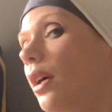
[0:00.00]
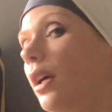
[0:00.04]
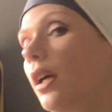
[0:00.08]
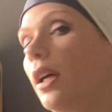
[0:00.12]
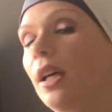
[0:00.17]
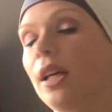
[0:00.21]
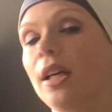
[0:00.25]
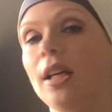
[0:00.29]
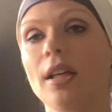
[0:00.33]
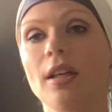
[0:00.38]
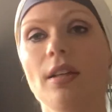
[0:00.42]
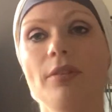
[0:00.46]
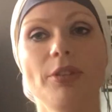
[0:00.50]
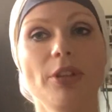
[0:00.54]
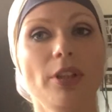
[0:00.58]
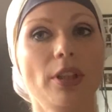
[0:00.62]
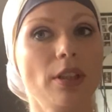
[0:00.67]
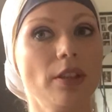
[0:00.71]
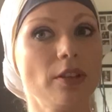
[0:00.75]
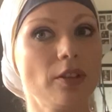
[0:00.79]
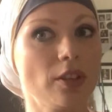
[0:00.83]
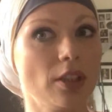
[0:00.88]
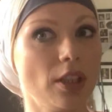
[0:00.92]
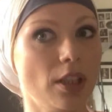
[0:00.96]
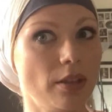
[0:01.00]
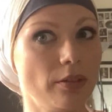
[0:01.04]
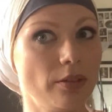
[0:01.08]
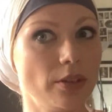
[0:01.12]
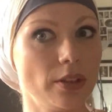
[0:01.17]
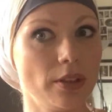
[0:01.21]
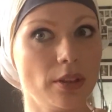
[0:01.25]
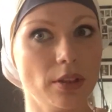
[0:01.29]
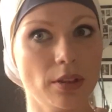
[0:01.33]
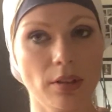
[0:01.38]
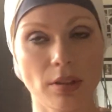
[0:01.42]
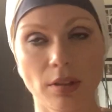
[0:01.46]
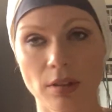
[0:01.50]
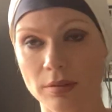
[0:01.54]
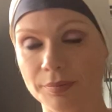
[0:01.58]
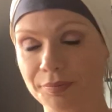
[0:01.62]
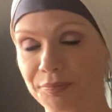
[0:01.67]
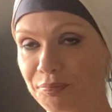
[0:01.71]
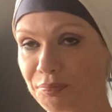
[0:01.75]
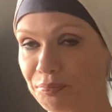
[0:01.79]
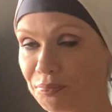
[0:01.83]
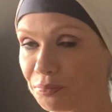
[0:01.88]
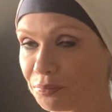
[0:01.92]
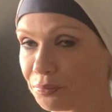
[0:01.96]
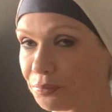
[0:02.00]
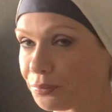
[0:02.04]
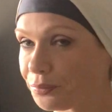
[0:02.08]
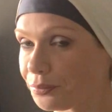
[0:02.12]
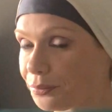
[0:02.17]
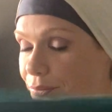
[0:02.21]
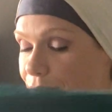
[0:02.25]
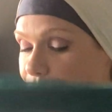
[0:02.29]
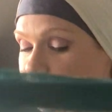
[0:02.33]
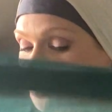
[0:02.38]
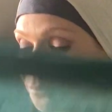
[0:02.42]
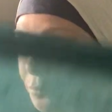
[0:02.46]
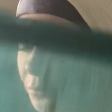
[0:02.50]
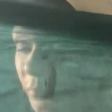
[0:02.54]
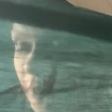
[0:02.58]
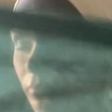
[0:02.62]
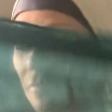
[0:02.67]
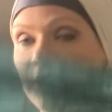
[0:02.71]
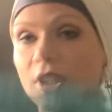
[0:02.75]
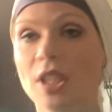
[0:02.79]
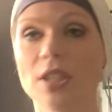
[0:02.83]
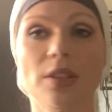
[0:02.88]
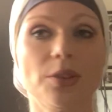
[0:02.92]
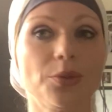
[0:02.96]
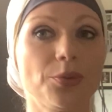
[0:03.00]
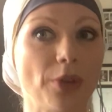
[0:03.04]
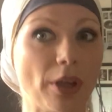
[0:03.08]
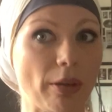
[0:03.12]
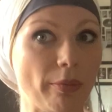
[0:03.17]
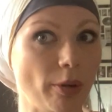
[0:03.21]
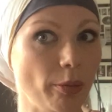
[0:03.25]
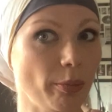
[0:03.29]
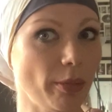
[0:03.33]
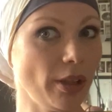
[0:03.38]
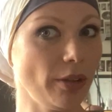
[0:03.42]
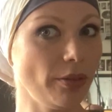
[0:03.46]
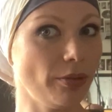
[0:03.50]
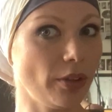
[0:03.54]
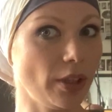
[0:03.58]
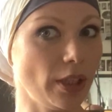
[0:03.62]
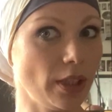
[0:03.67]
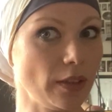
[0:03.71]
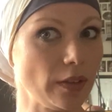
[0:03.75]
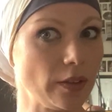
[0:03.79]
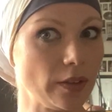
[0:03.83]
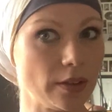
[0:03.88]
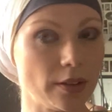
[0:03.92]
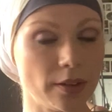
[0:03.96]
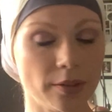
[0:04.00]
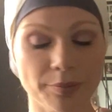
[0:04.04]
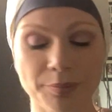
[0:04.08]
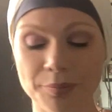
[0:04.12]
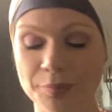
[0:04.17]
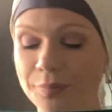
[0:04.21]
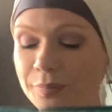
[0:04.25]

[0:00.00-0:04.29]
everything's covered. It's framing my face,